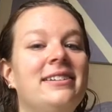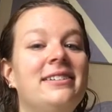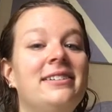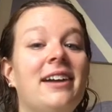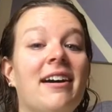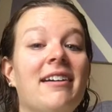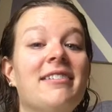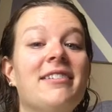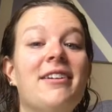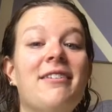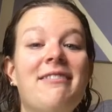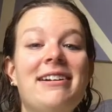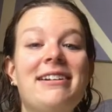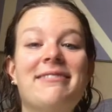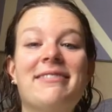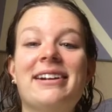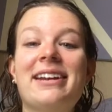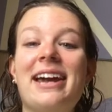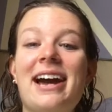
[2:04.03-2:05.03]
not
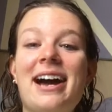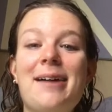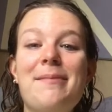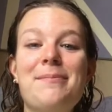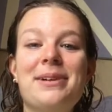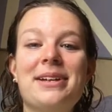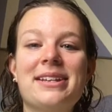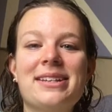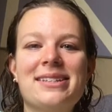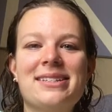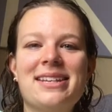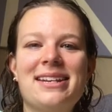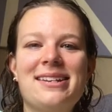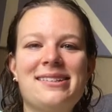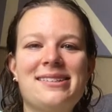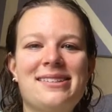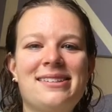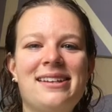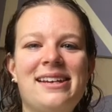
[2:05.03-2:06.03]
knowing what happens.
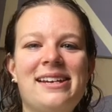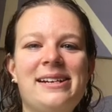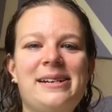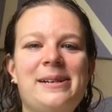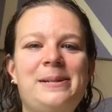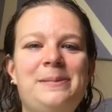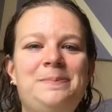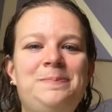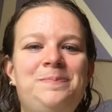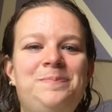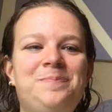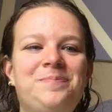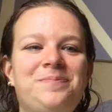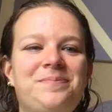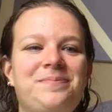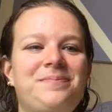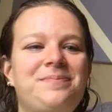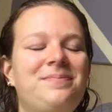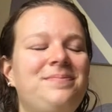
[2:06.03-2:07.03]
That's like
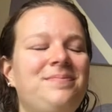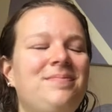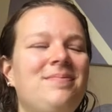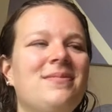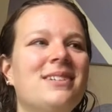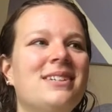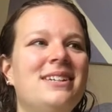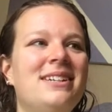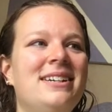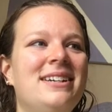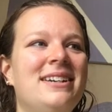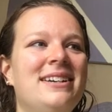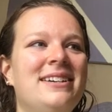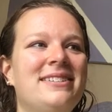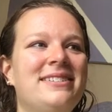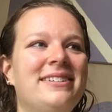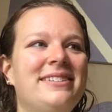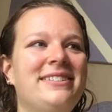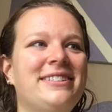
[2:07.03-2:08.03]

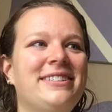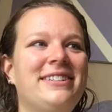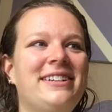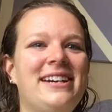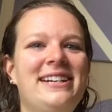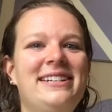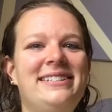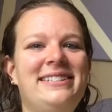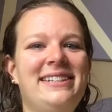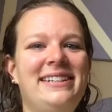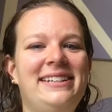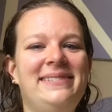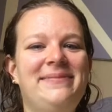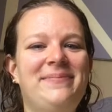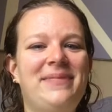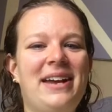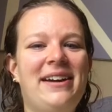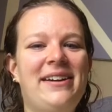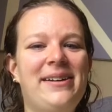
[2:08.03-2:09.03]
such a
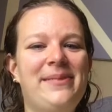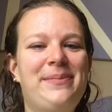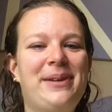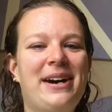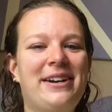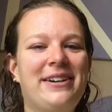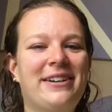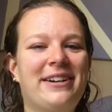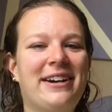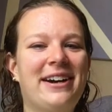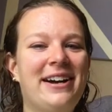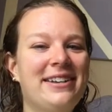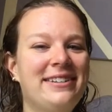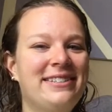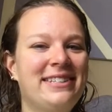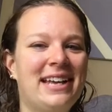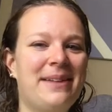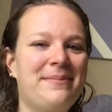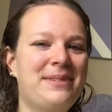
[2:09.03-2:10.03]
crazy Harry Potter
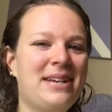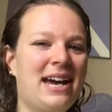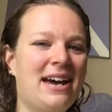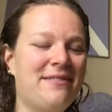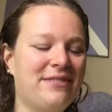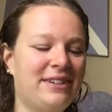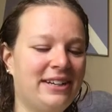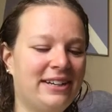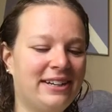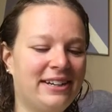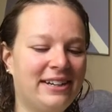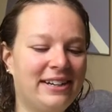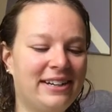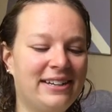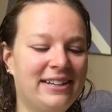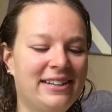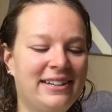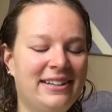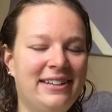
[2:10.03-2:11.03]
concept, having
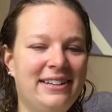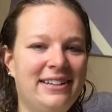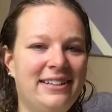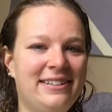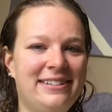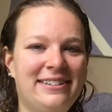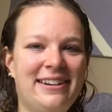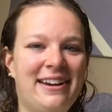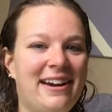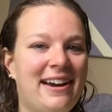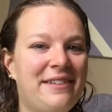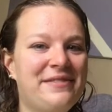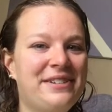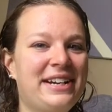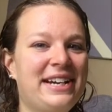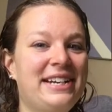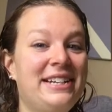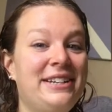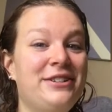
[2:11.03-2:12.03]
not
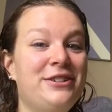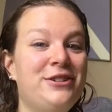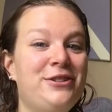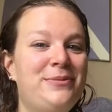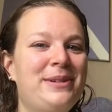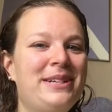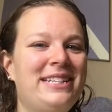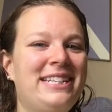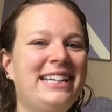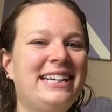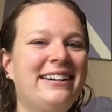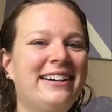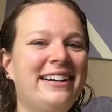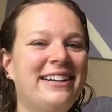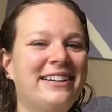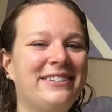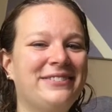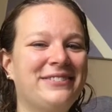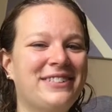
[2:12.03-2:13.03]
having any new
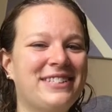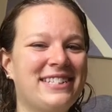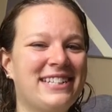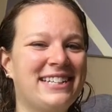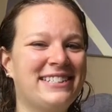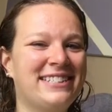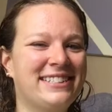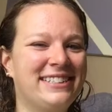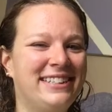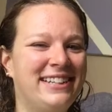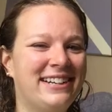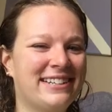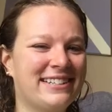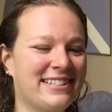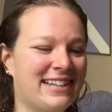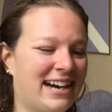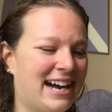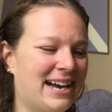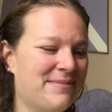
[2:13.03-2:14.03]
material for such a long
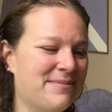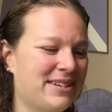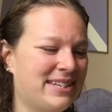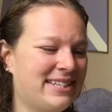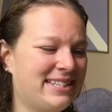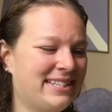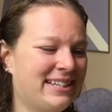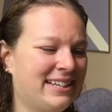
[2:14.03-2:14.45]
time.